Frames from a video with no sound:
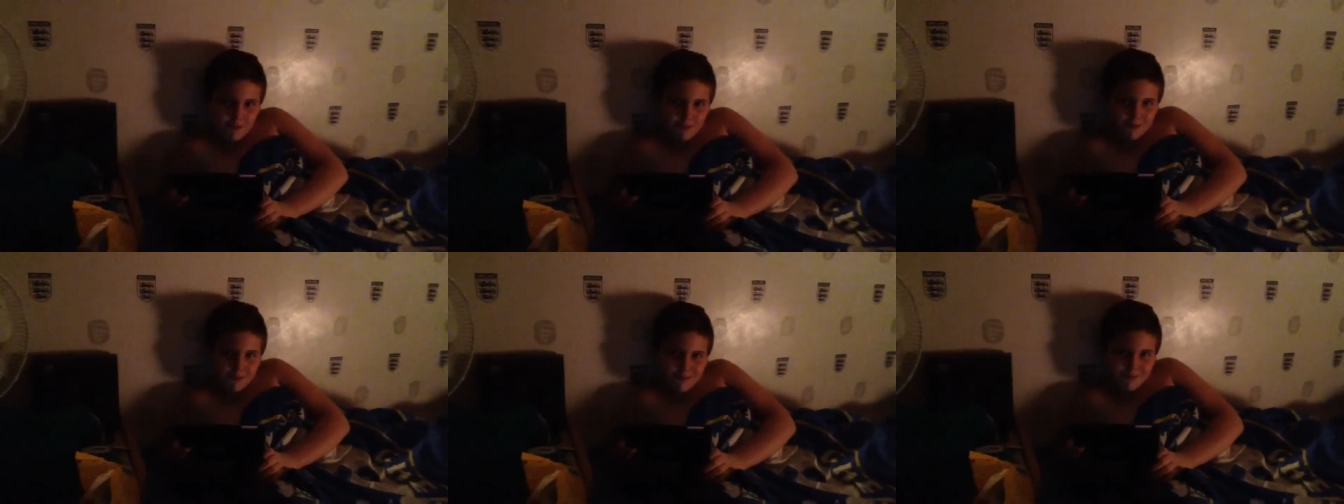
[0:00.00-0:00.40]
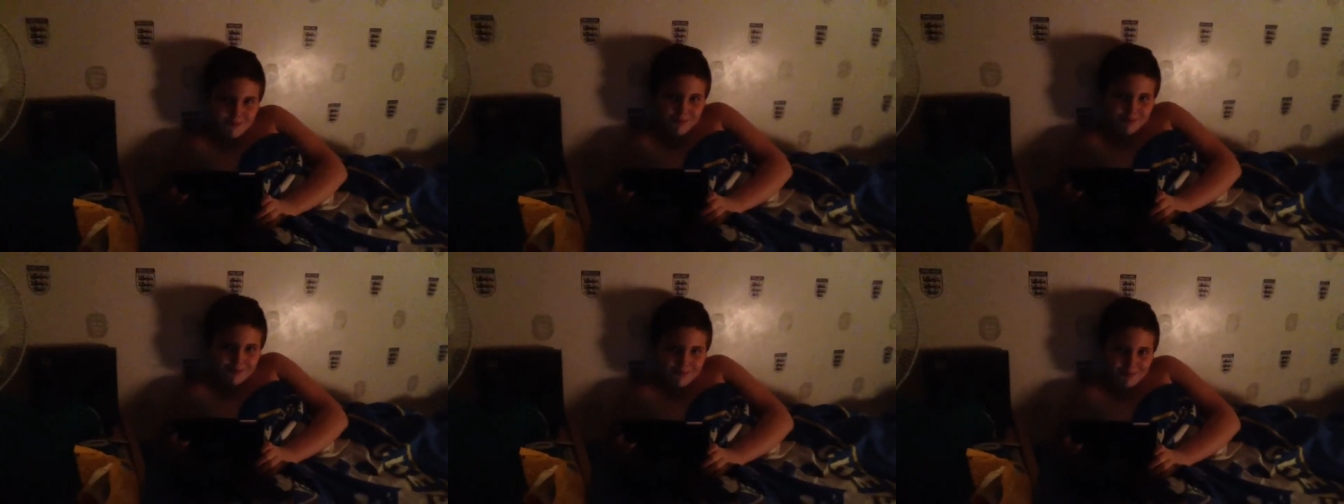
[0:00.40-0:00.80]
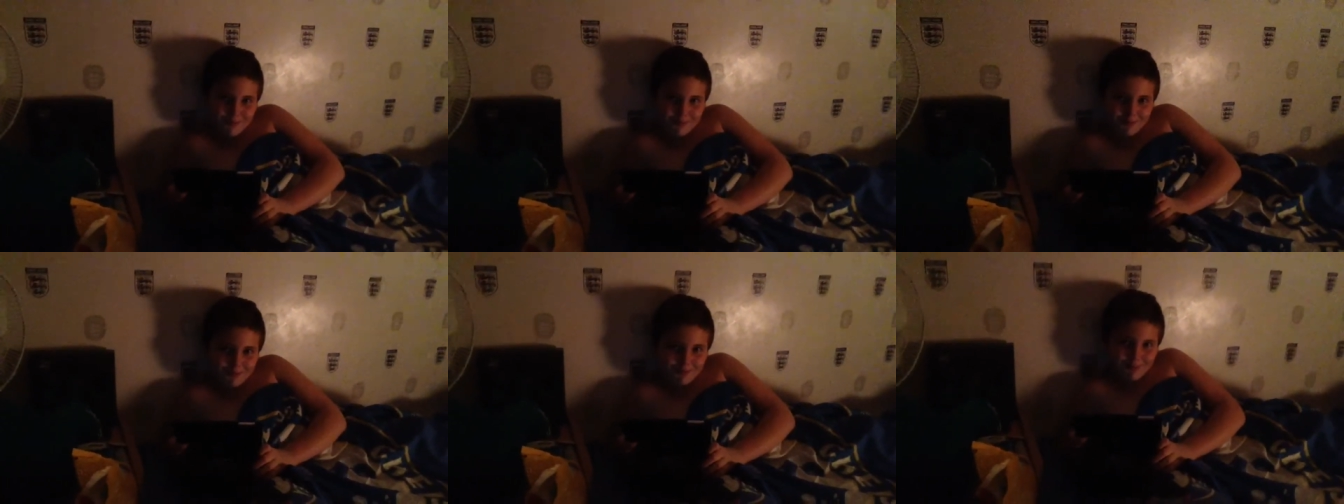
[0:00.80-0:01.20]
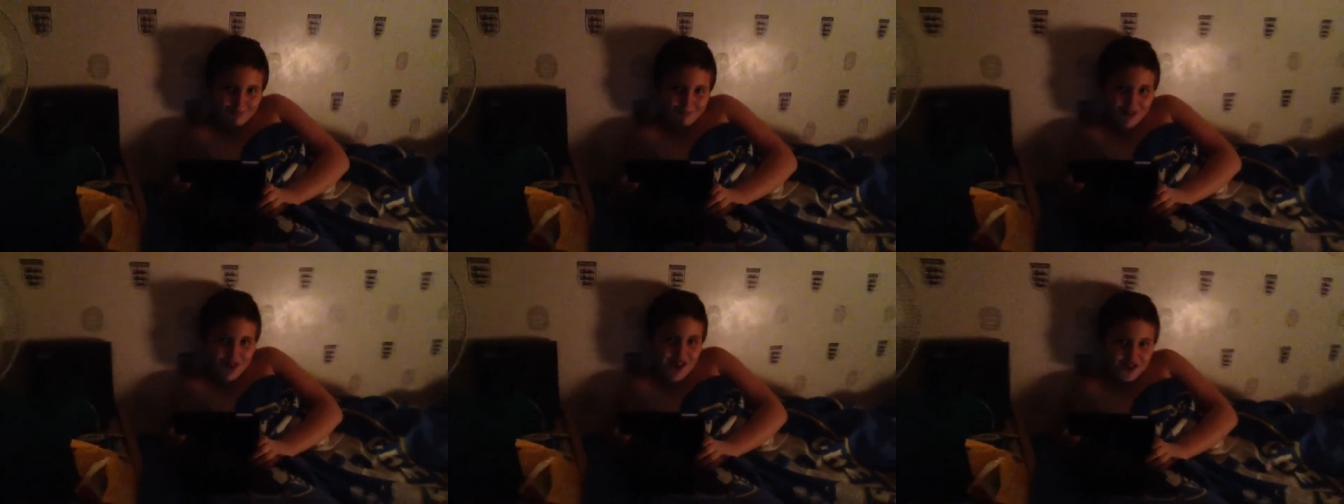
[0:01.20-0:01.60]
Hey guys,
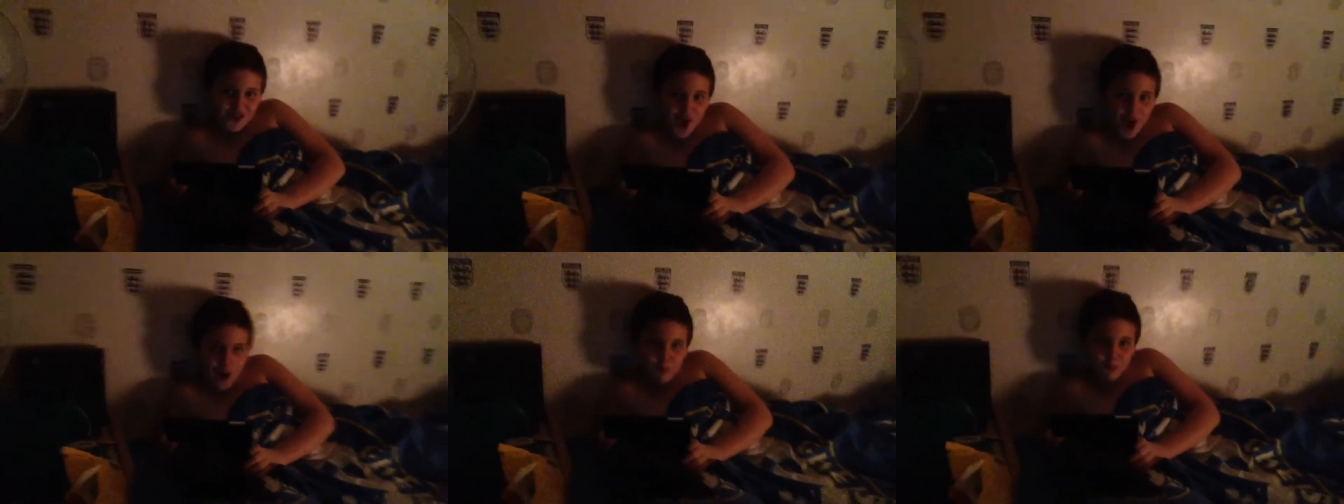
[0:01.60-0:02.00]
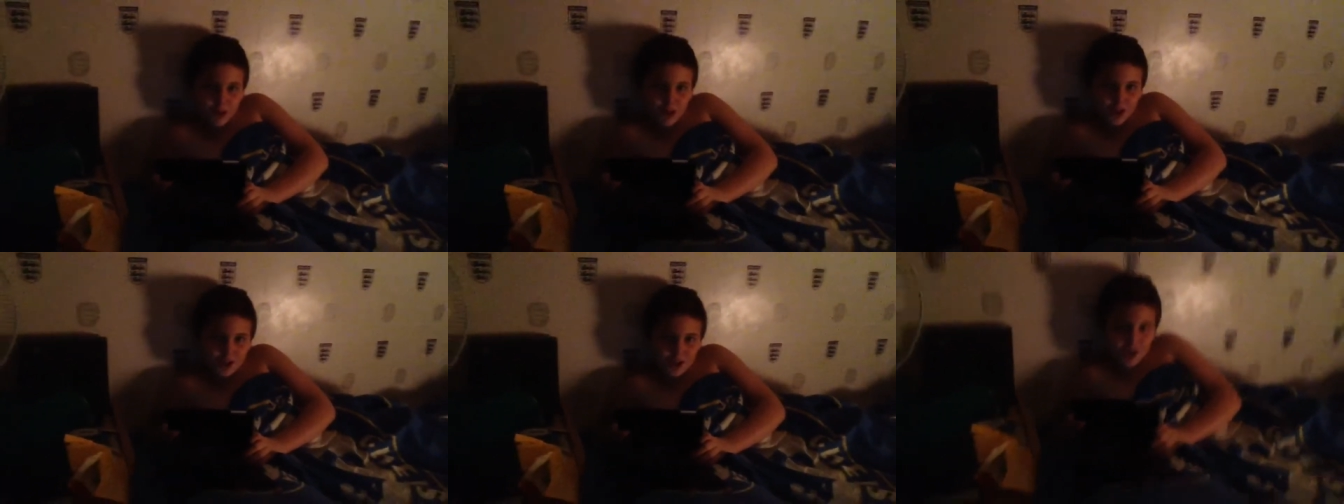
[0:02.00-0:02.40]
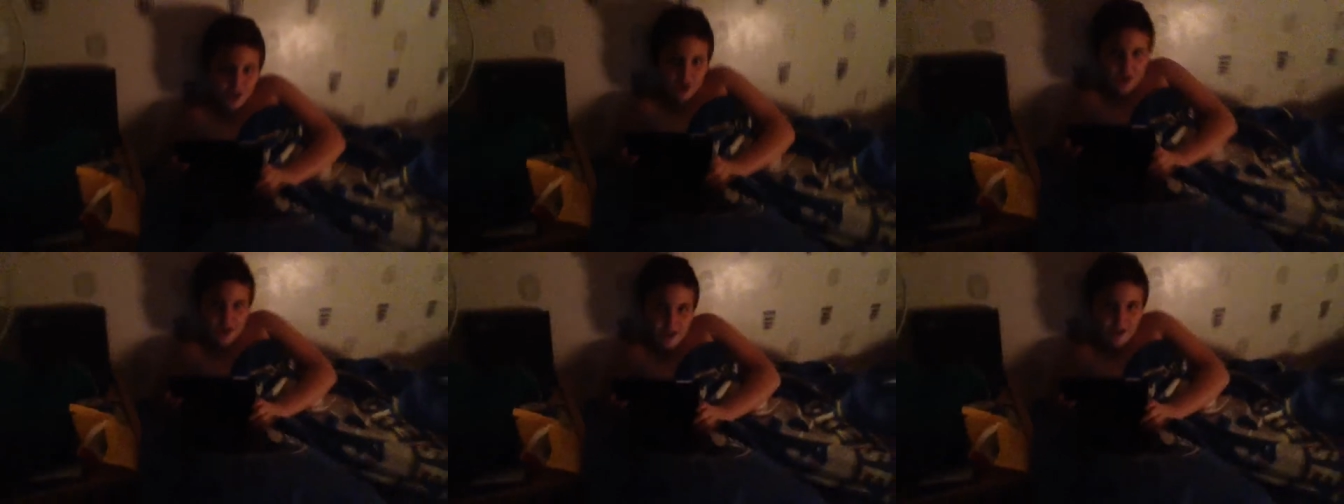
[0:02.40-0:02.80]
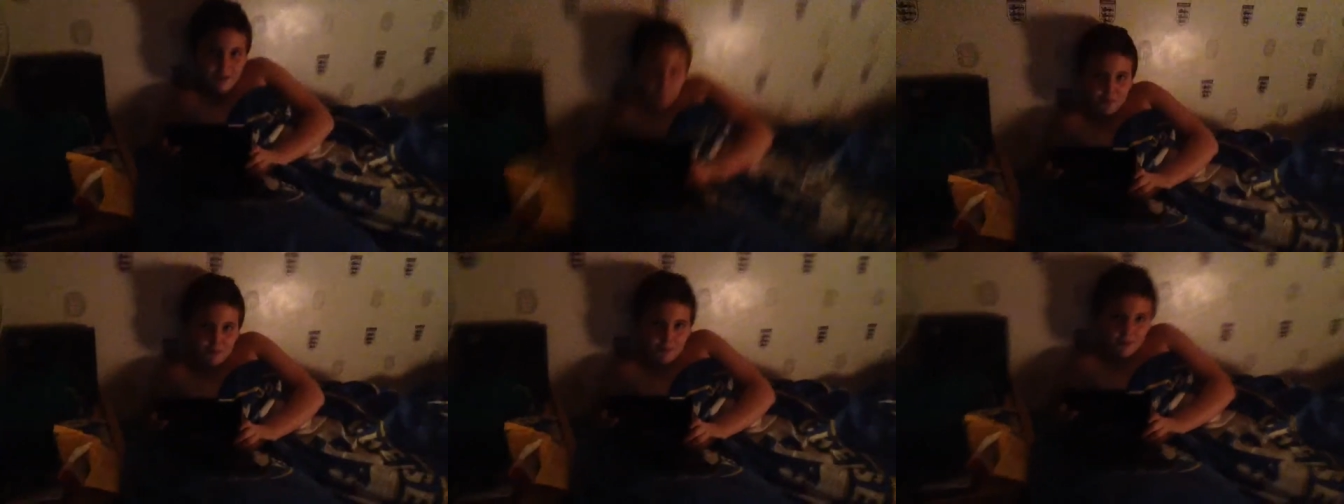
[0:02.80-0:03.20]
what's up?
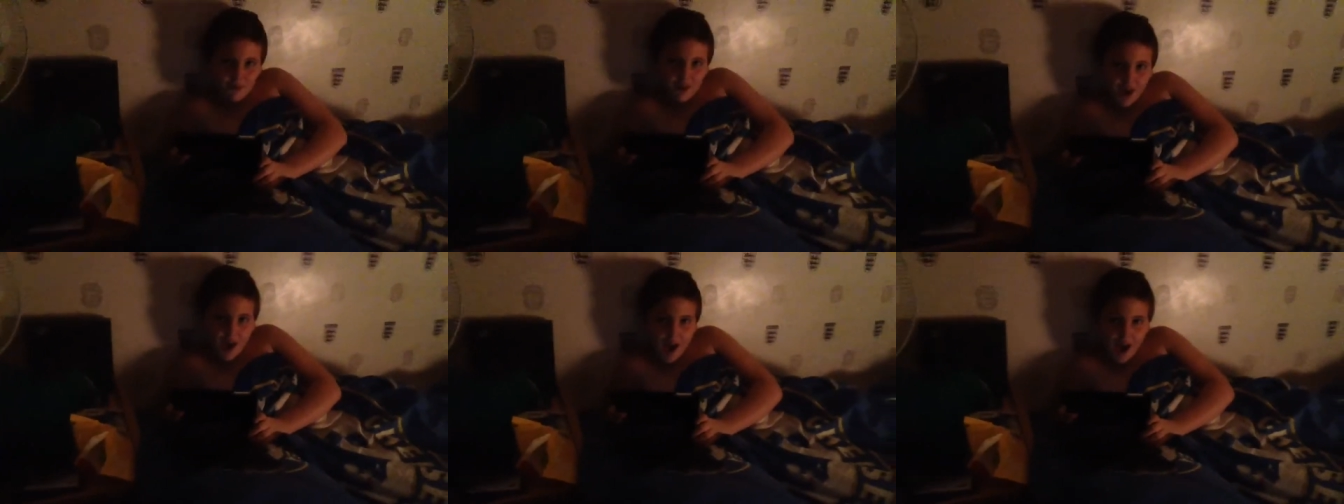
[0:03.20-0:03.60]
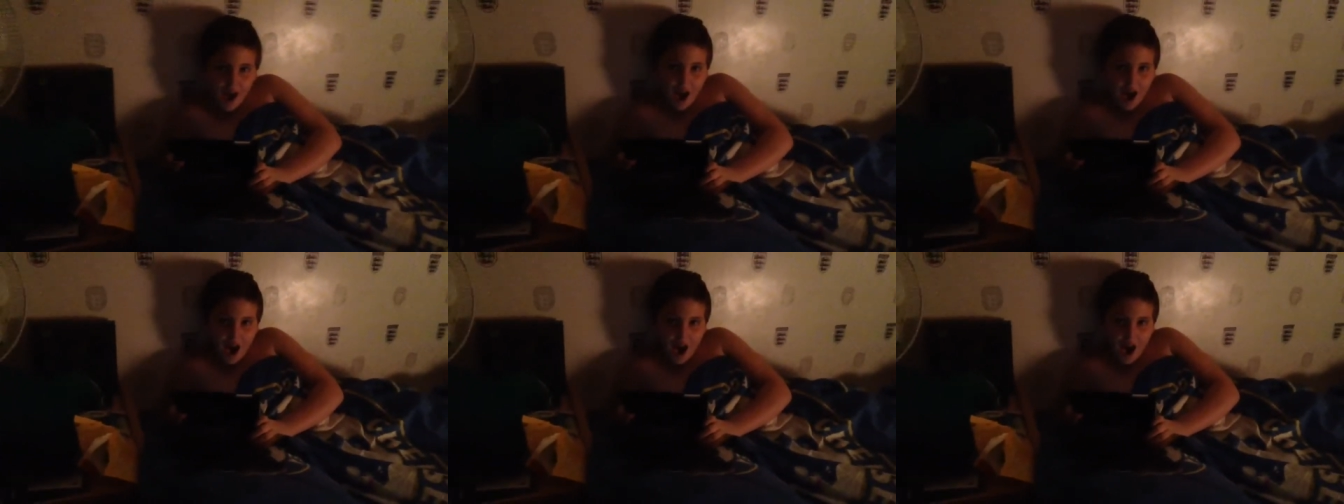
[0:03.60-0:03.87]
Um,